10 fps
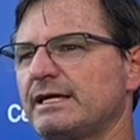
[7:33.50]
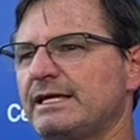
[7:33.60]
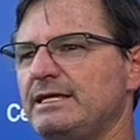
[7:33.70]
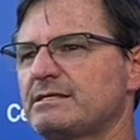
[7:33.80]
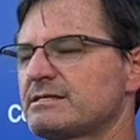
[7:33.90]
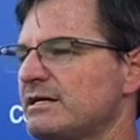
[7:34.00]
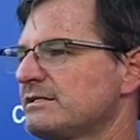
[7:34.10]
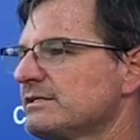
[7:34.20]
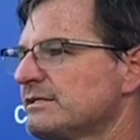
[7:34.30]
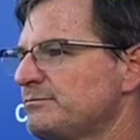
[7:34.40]
he's
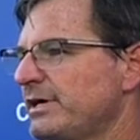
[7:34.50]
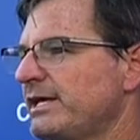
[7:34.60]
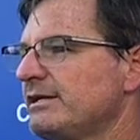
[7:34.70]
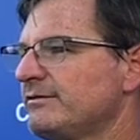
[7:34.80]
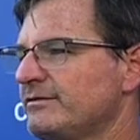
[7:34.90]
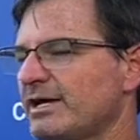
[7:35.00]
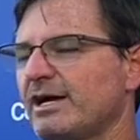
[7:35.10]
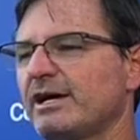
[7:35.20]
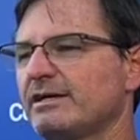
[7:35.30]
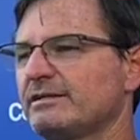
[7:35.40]
such a competitive
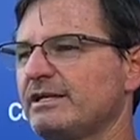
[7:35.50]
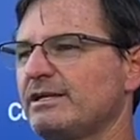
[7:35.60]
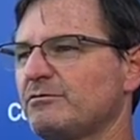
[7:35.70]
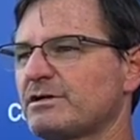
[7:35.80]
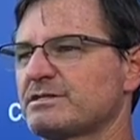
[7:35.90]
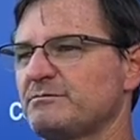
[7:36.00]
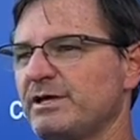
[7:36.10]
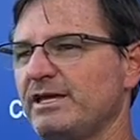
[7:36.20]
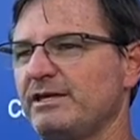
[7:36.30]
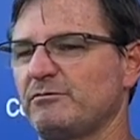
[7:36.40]
guy, and he wants
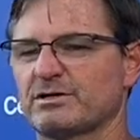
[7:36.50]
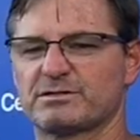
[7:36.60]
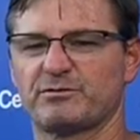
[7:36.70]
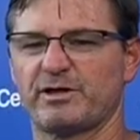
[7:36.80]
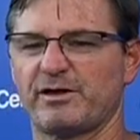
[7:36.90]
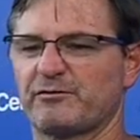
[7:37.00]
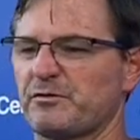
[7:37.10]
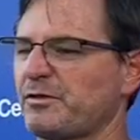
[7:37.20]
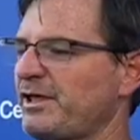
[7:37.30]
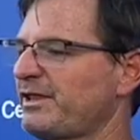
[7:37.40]
to play
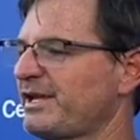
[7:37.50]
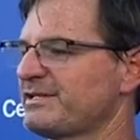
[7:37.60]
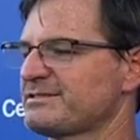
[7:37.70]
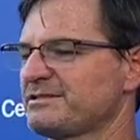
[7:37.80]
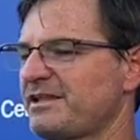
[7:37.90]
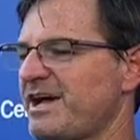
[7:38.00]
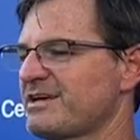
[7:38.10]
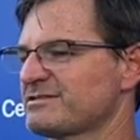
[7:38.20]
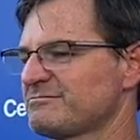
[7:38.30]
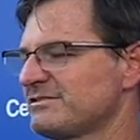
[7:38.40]
every play like it's his
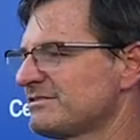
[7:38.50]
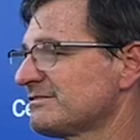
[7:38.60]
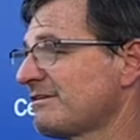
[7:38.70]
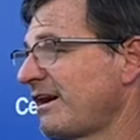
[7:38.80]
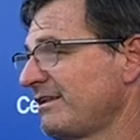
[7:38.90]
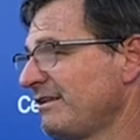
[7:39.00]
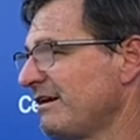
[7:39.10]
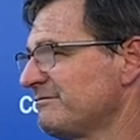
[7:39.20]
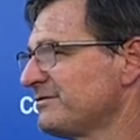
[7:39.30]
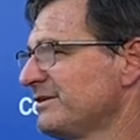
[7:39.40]
last, which I
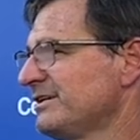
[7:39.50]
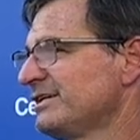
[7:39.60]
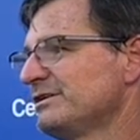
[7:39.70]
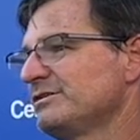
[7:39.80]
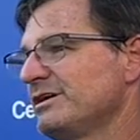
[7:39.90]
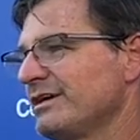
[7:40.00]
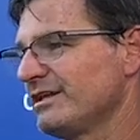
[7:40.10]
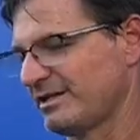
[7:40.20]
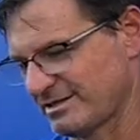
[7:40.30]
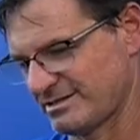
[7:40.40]
love.
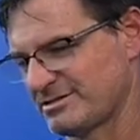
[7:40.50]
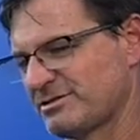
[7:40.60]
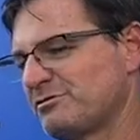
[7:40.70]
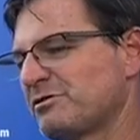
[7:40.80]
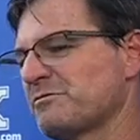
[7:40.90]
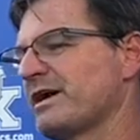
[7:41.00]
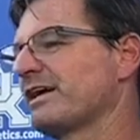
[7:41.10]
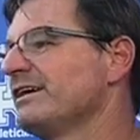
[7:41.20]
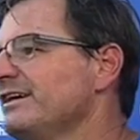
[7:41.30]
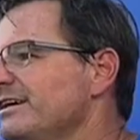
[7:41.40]
Unless it's your quarterback,
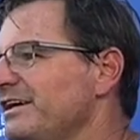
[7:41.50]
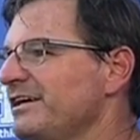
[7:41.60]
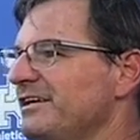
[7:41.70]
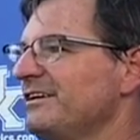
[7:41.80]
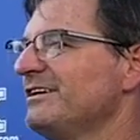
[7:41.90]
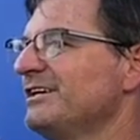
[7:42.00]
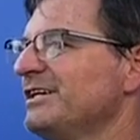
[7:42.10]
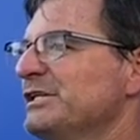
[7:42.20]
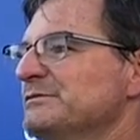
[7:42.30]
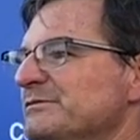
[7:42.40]
and
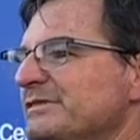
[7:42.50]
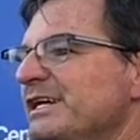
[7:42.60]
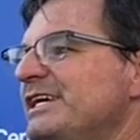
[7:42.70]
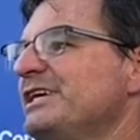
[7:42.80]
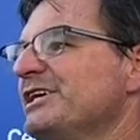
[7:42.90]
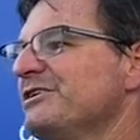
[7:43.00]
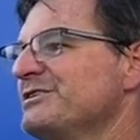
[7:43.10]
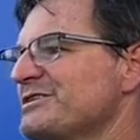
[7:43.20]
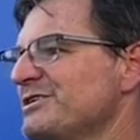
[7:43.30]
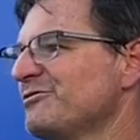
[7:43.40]
you know,
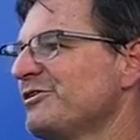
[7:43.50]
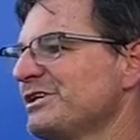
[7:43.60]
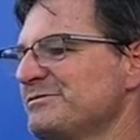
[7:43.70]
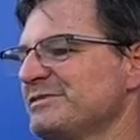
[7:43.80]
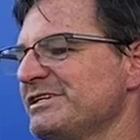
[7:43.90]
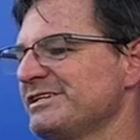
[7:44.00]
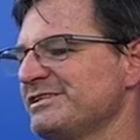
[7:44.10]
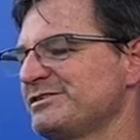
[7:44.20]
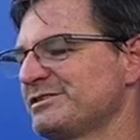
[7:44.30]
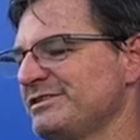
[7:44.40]
and so you want him
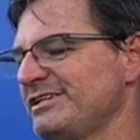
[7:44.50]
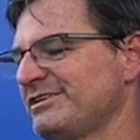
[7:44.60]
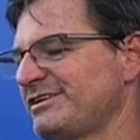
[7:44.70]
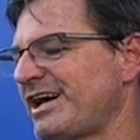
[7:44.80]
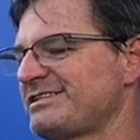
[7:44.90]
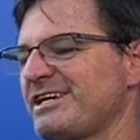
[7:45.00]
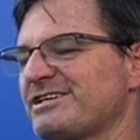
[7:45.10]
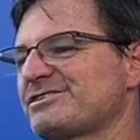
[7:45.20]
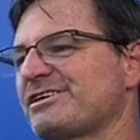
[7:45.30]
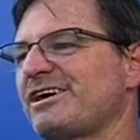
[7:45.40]
to you know, not
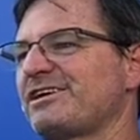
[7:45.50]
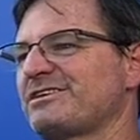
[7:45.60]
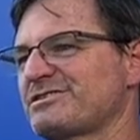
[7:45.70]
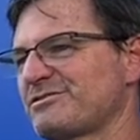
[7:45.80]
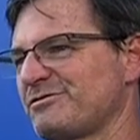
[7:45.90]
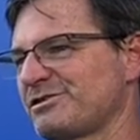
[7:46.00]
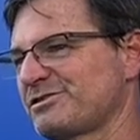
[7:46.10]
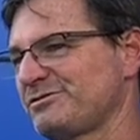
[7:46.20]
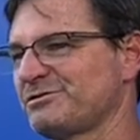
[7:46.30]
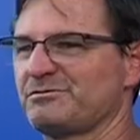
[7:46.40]
take a shot on his throwing
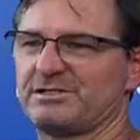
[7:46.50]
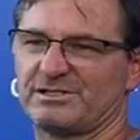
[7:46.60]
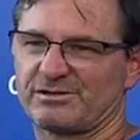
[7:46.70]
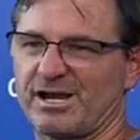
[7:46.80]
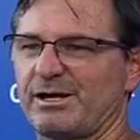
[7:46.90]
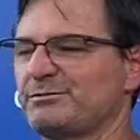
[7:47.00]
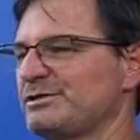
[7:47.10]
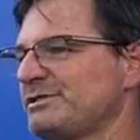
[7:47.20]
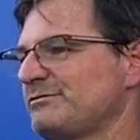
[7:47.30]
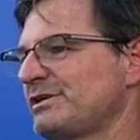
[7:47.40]
shoulder when he's
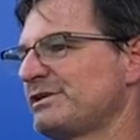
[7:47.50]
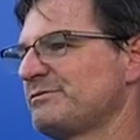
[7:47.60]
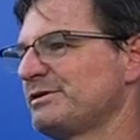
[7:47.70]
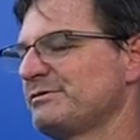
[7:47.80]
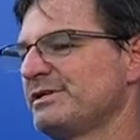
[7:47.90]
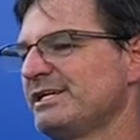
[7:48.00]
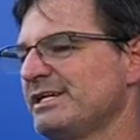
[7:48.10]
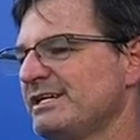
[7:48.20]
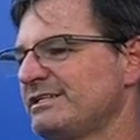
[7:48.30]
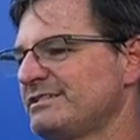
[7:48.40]
scrambling. You want him
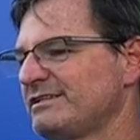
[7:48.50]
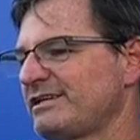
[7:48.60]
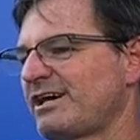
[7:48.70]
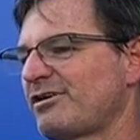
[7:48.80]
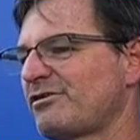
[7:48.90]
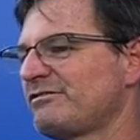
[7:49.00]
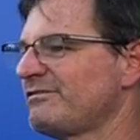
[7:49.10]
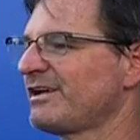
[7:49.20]
to not hurdle a